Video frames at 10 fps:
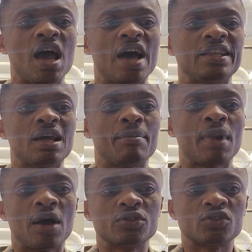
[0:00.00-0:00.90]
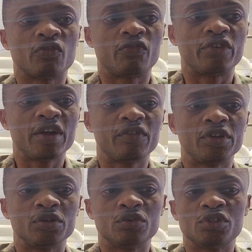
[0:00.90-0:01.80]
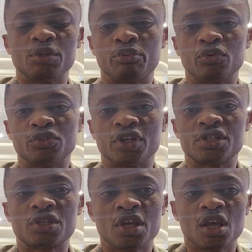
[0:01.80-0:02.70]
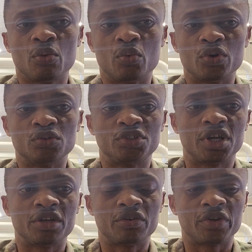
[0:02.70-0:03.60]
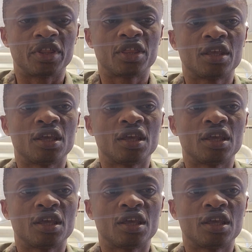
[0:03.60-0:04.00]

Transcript: and the amount of revenue the project will generate.